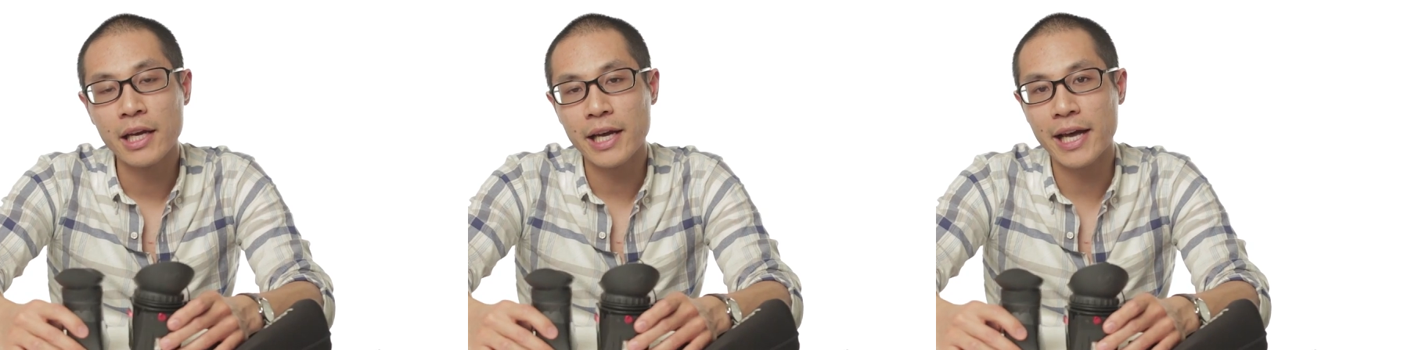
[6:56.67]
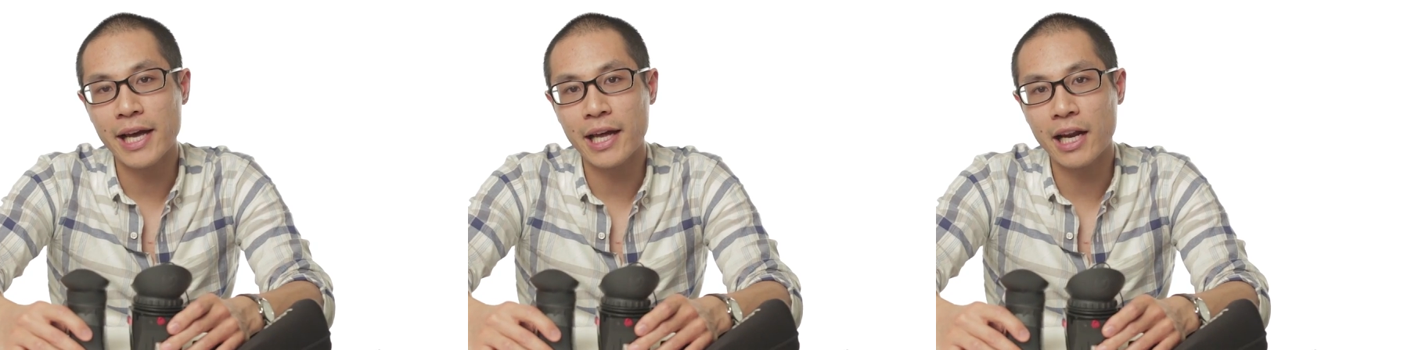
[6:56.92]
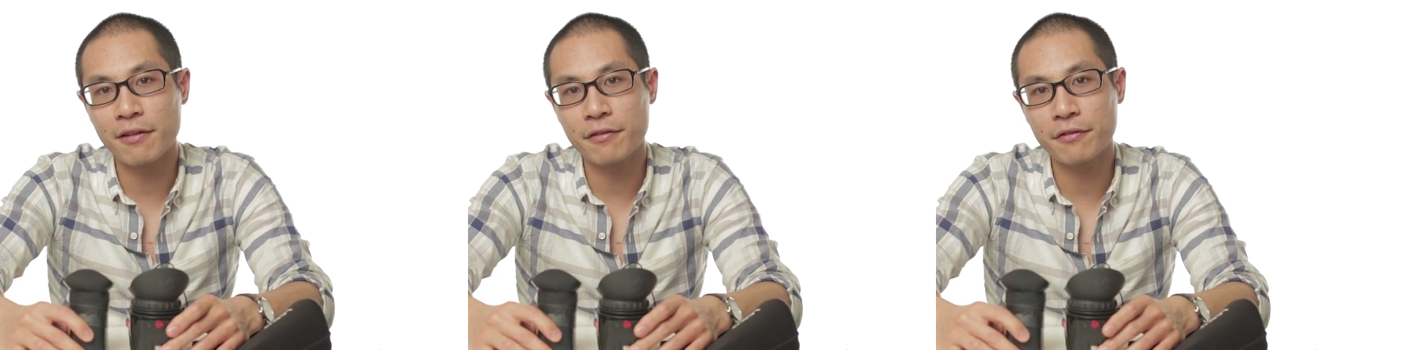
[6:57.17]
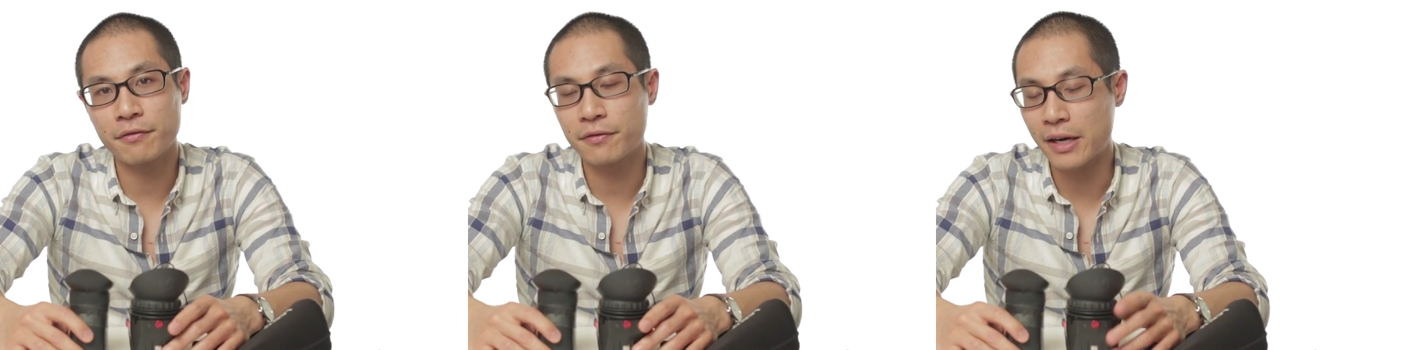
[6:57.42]
and I've
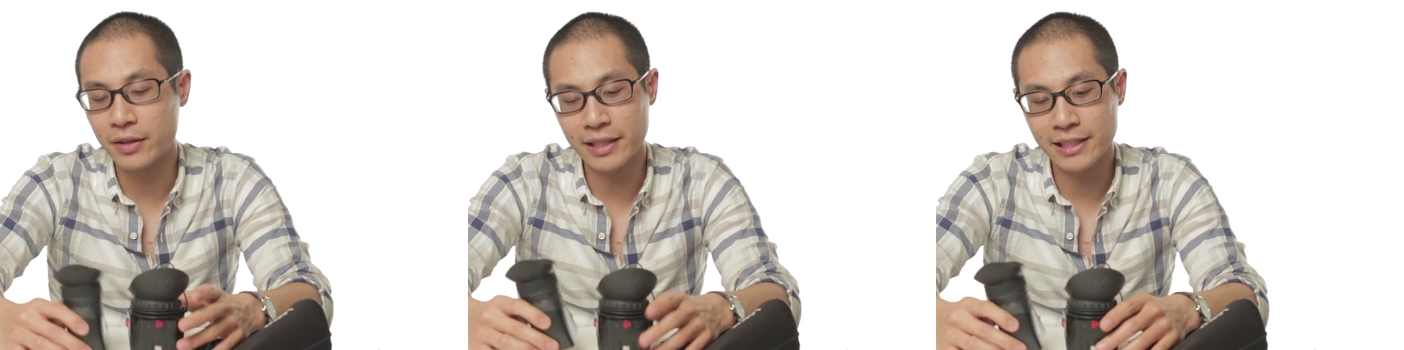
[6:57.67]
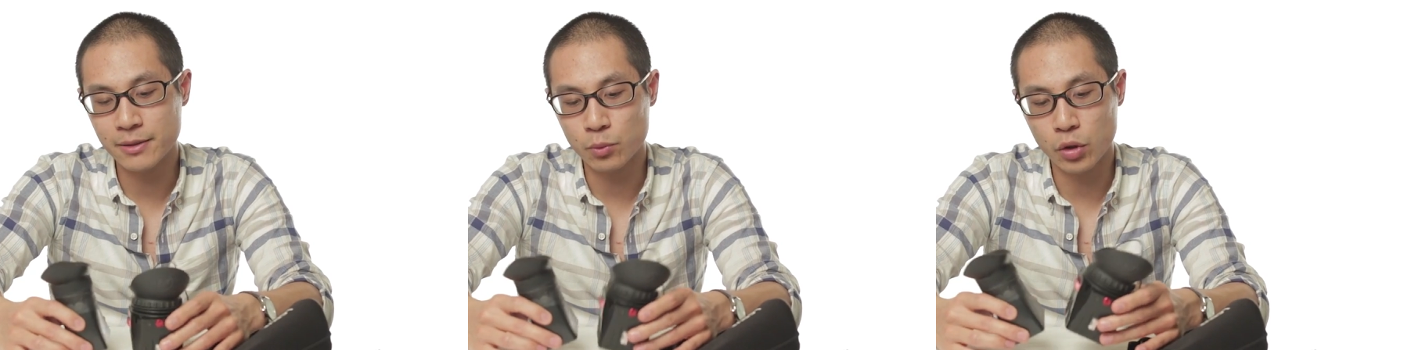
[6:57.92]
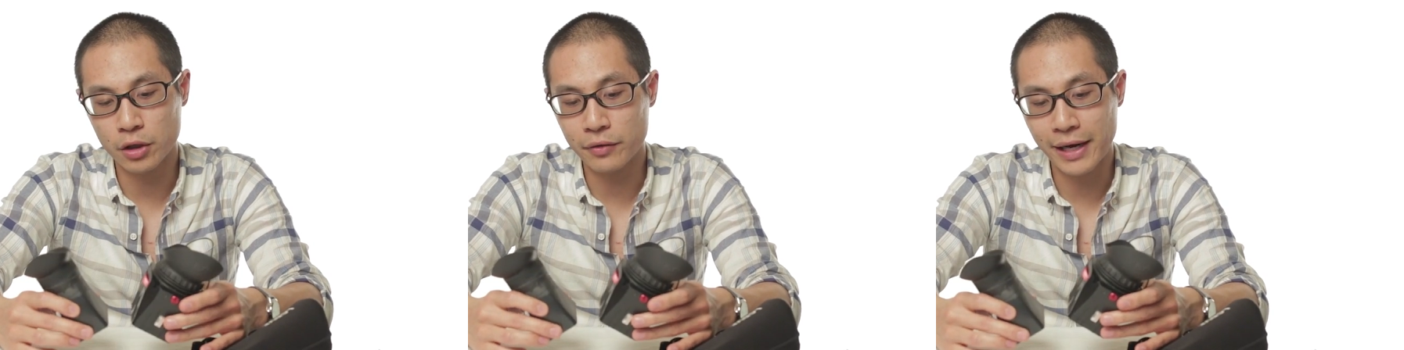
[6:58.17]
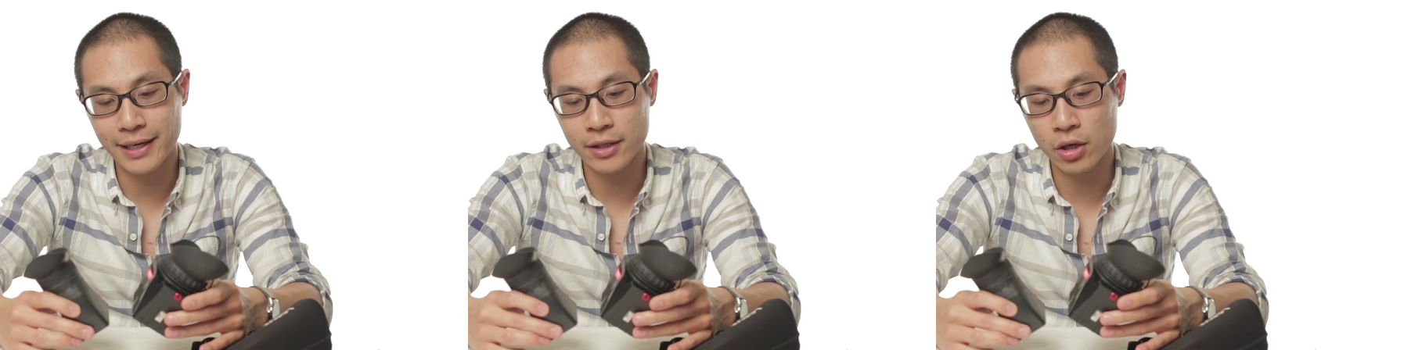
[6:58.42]
found that these work
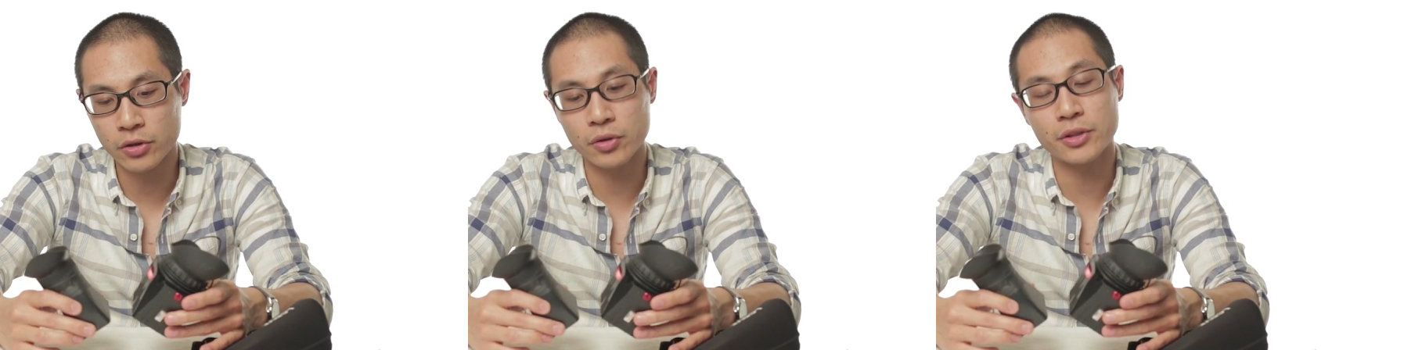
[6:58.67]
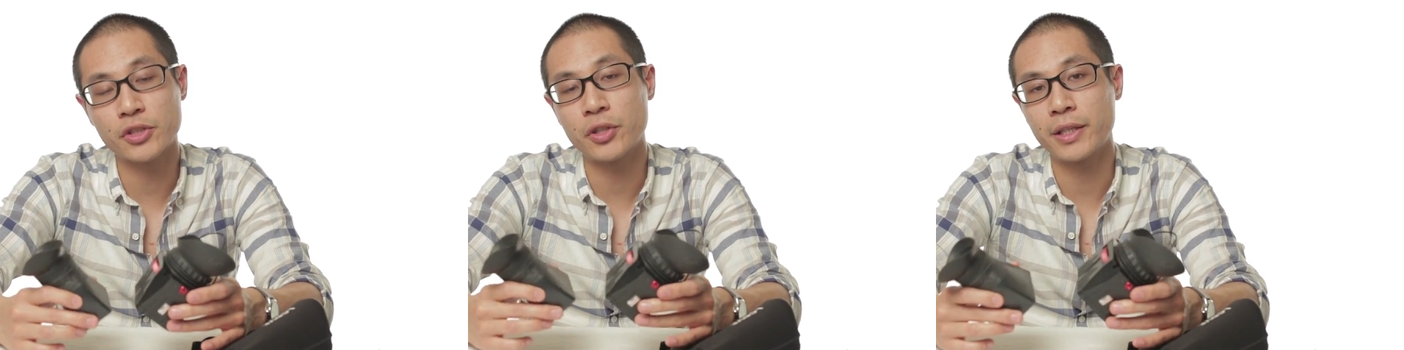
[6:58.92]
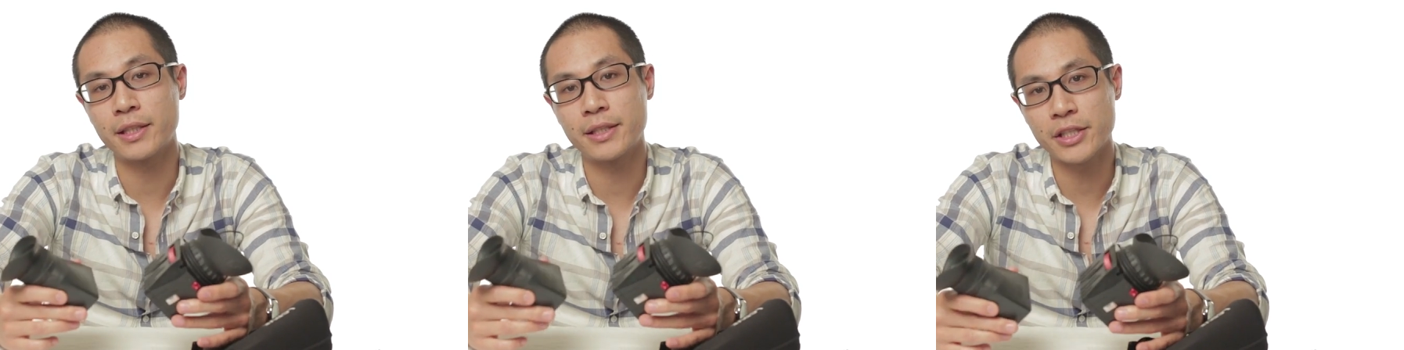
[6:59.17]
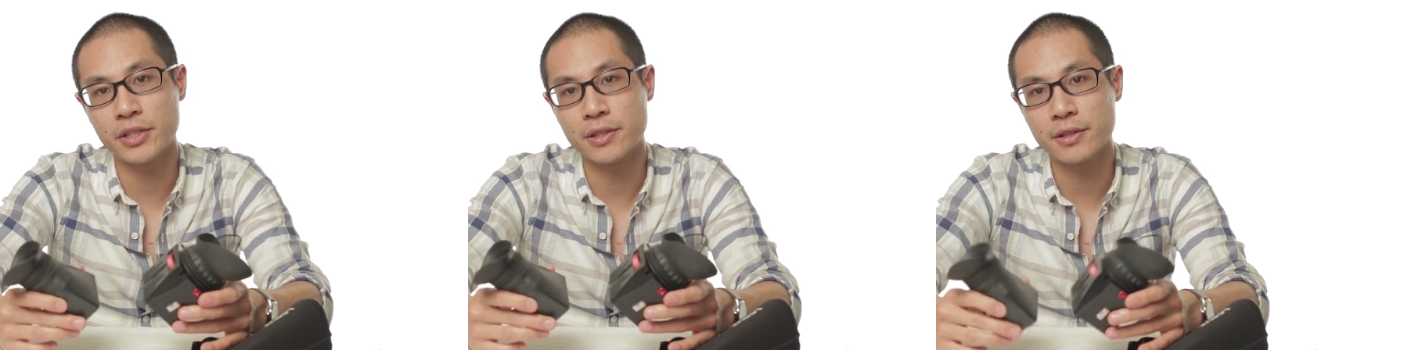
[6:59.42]
great in all sorts of shooting
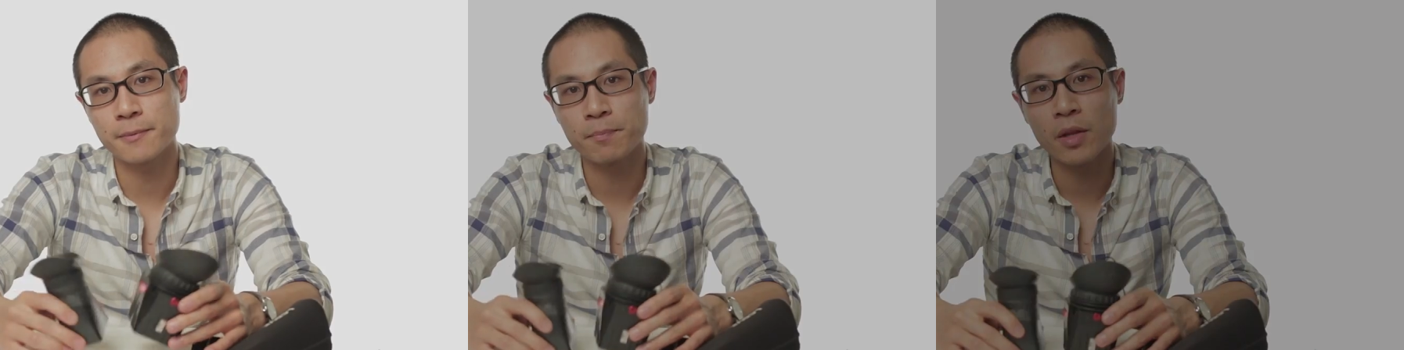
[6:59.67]
conditions.